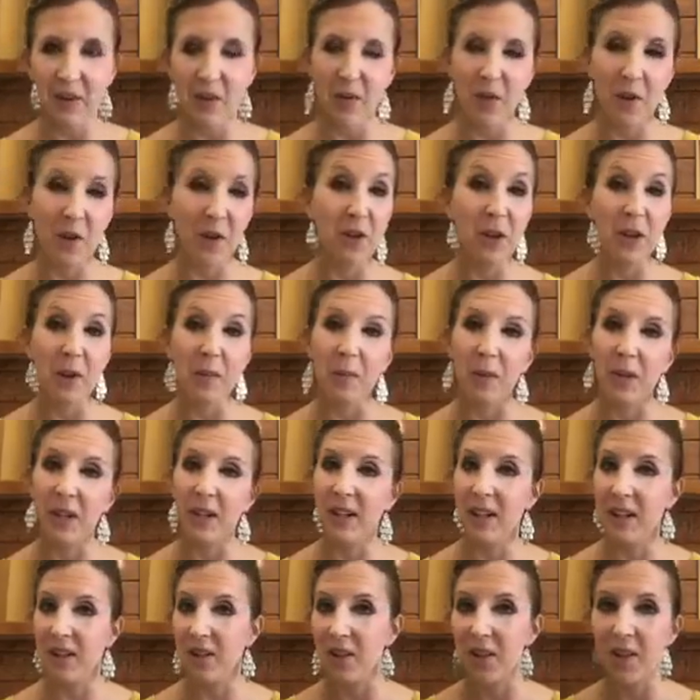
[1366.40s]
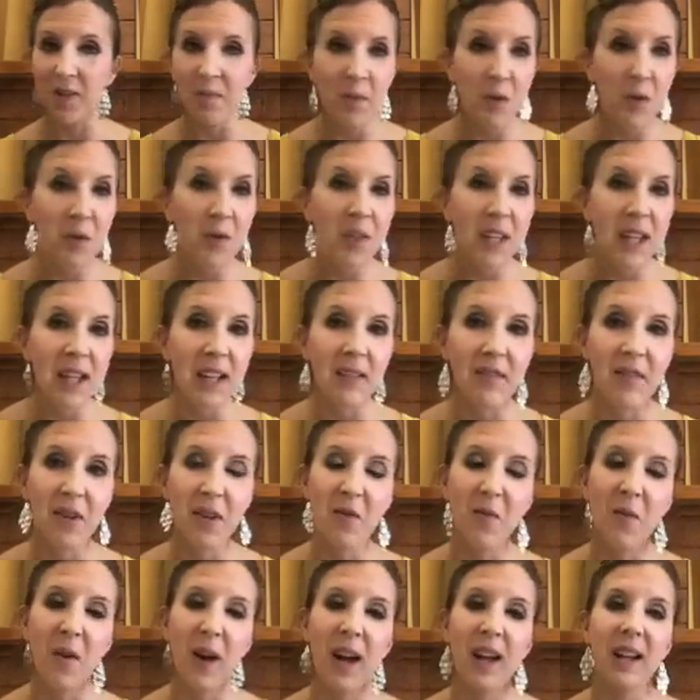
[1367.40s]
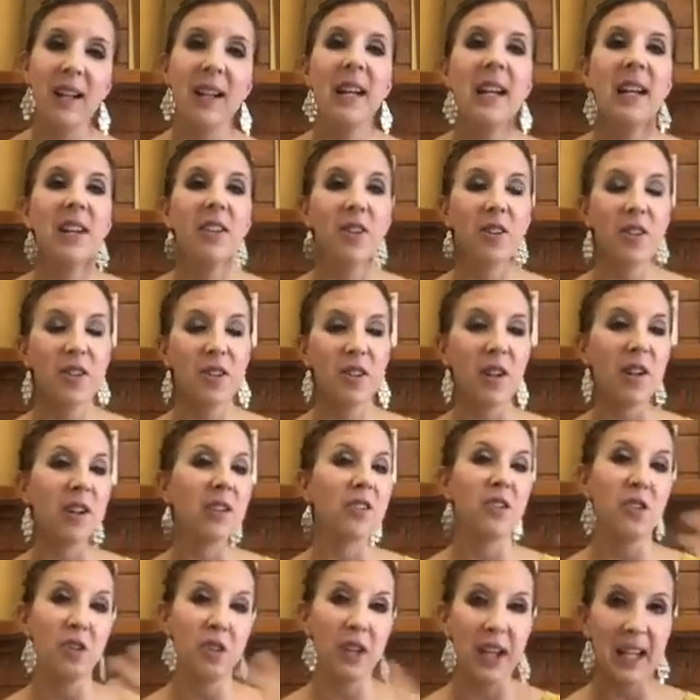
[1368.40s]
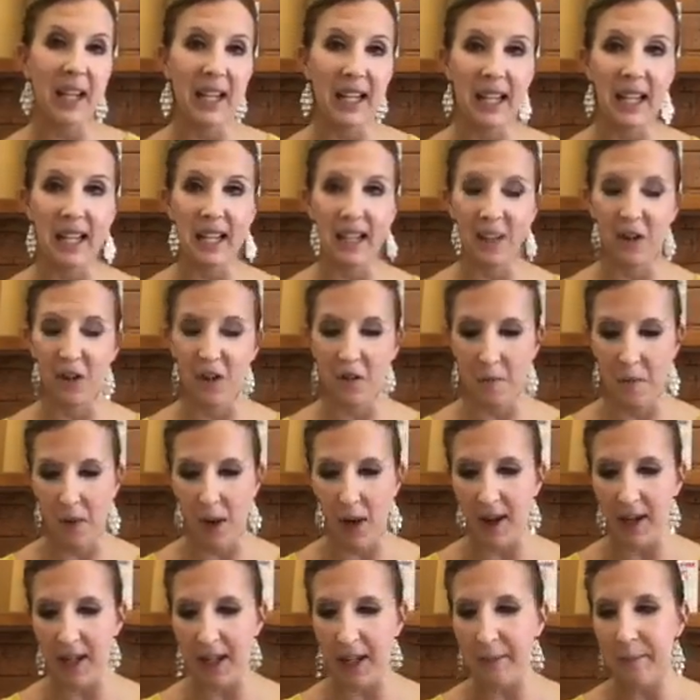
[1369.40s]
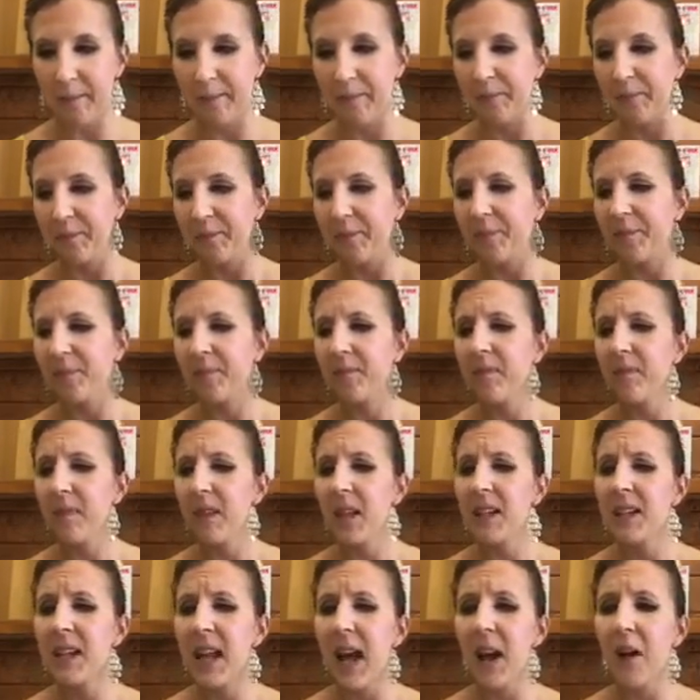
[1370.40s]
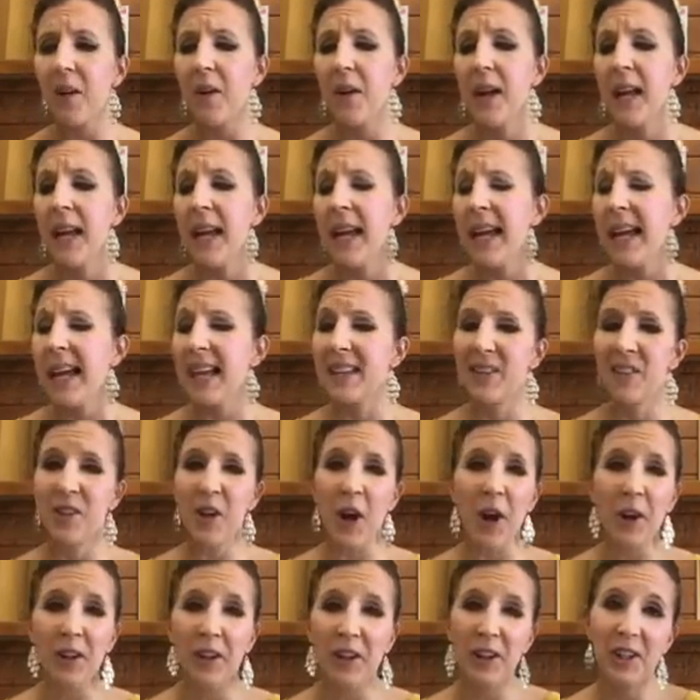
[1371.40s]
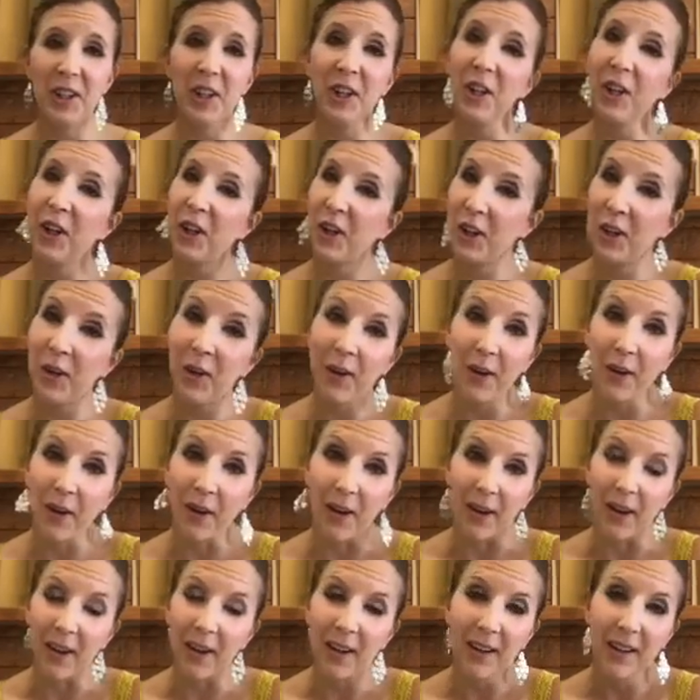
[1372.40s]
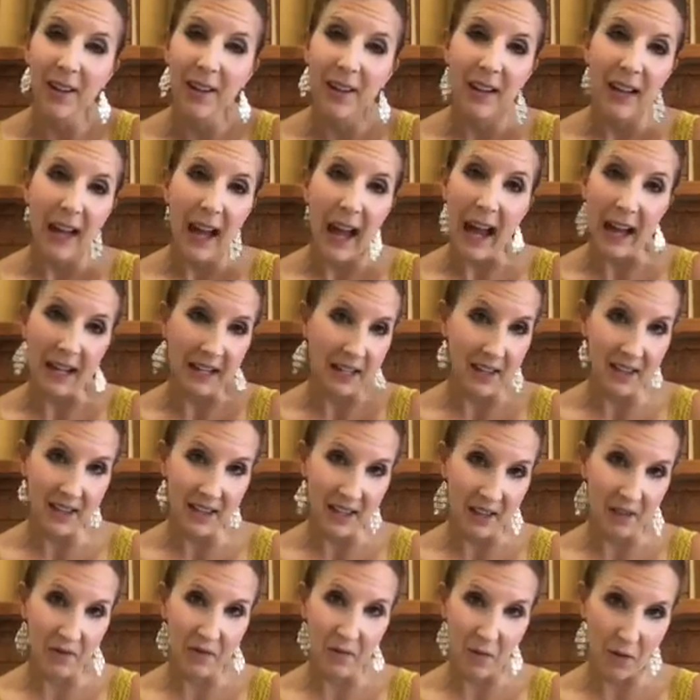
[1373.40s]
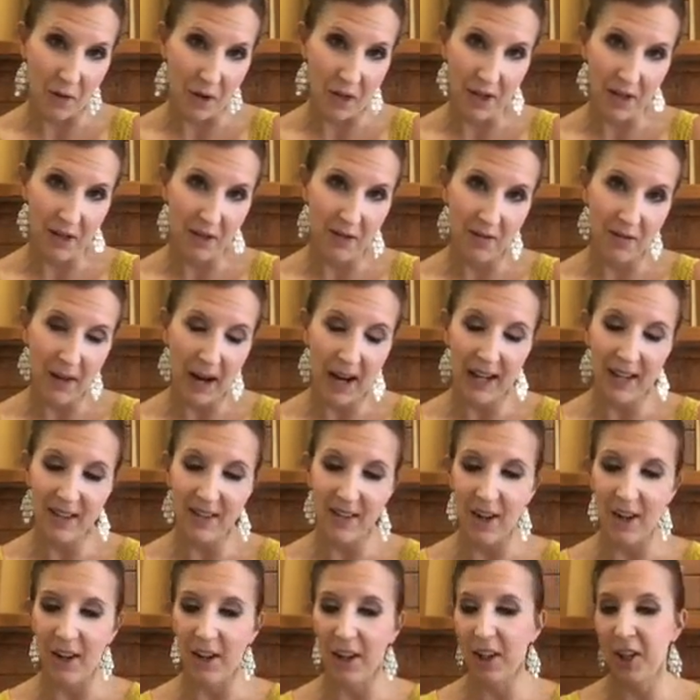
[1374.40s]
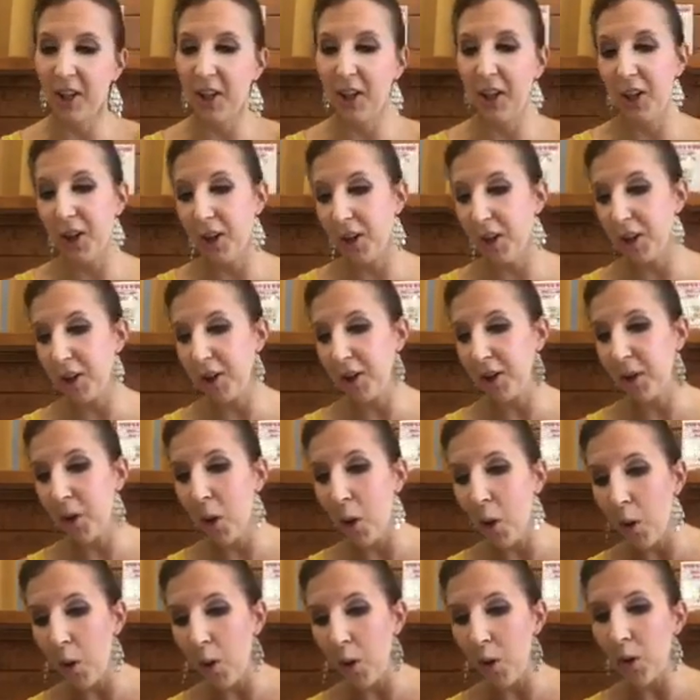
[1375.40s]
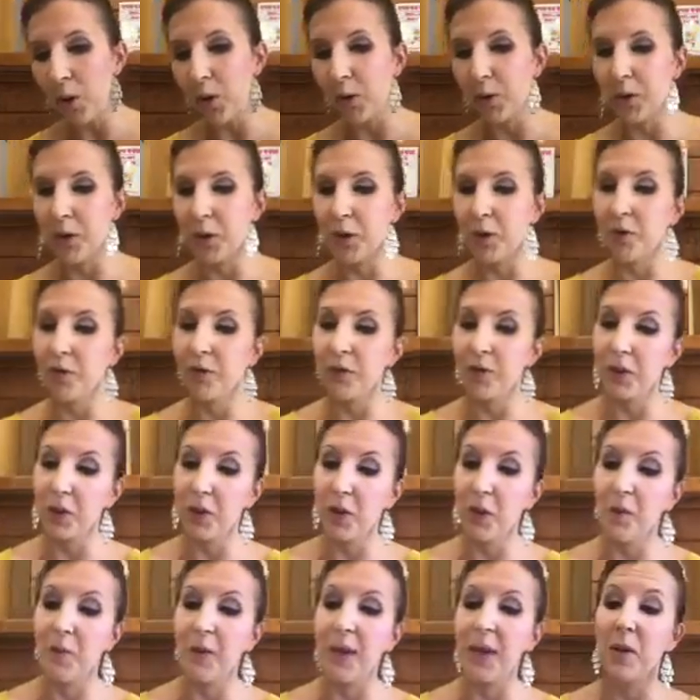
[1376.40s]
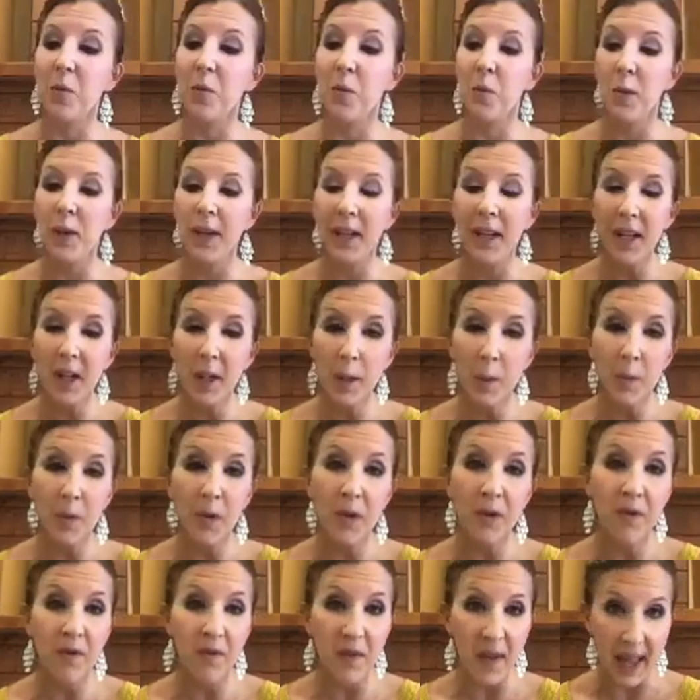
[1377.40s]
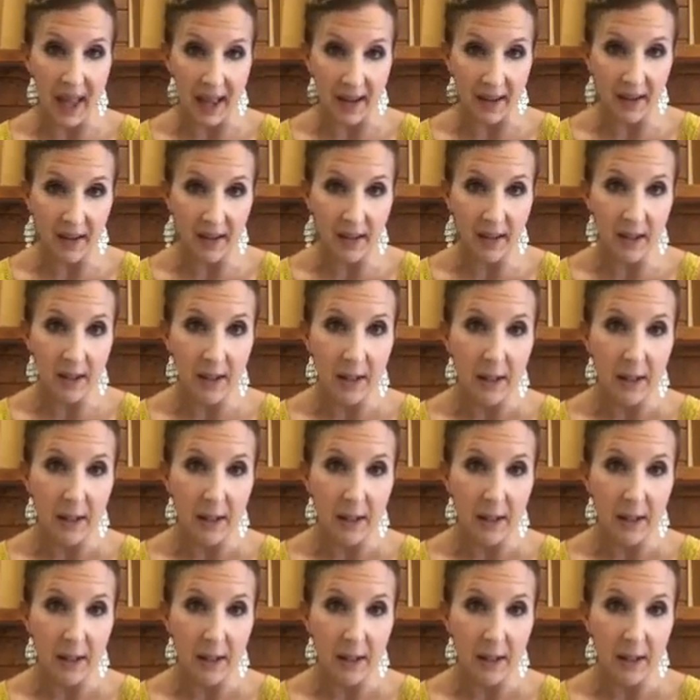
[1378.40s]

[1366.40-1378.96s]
Or you can put it in a smoothie if you want, just as long as you're getting it in your body. Now, it's not going to cure anything for you, right? It's not going to cure your cold or your flu, but it will prevent